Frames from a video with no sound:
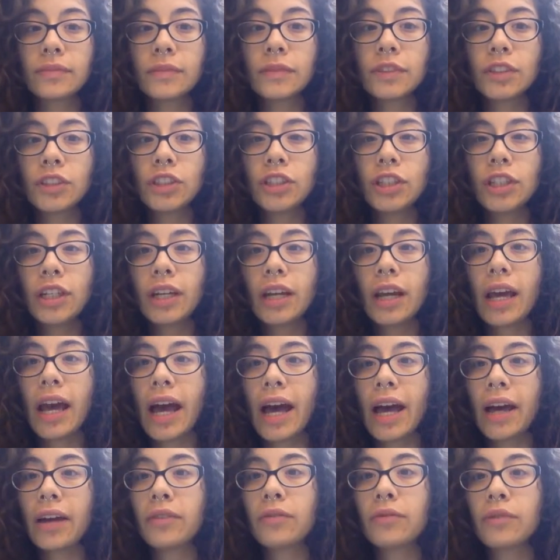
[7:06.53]
she
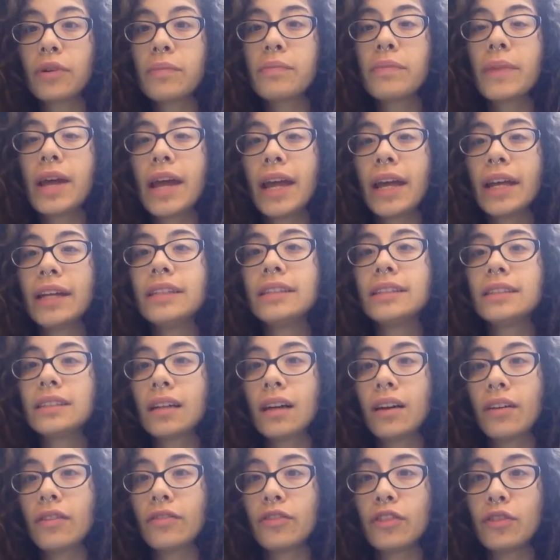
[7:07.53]
had remains
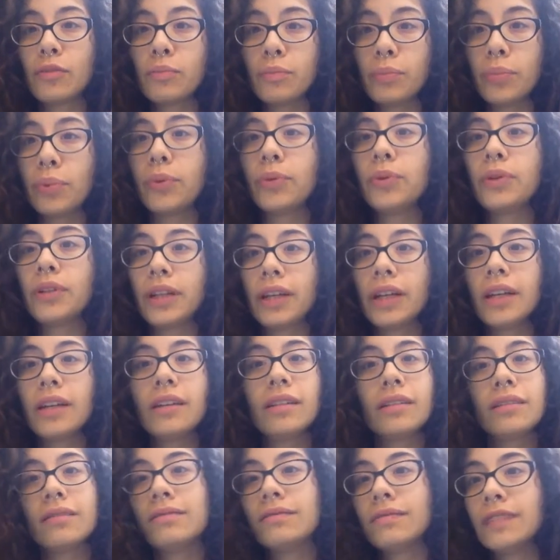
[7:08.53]
of the bullet
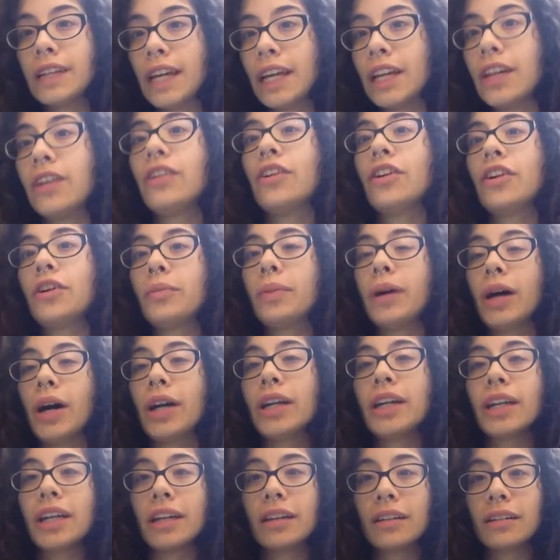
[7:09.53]
in her
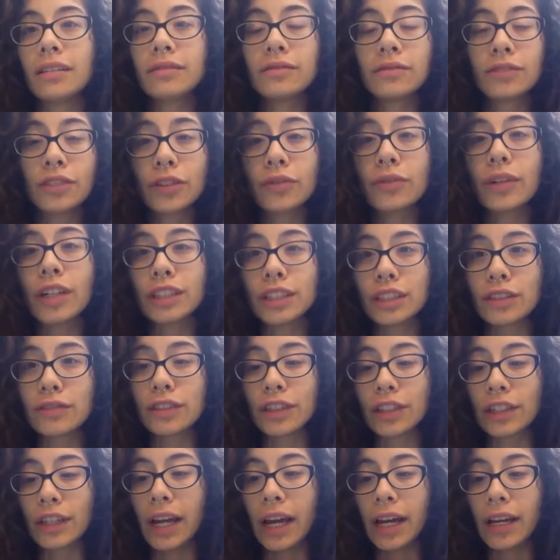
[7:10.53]
body for the rest of
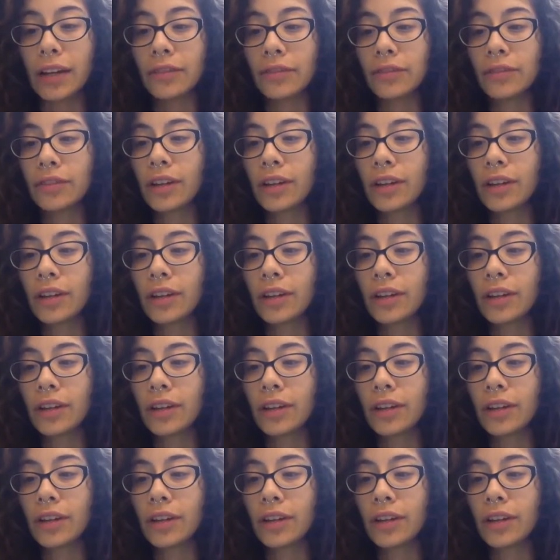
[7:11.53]
her life.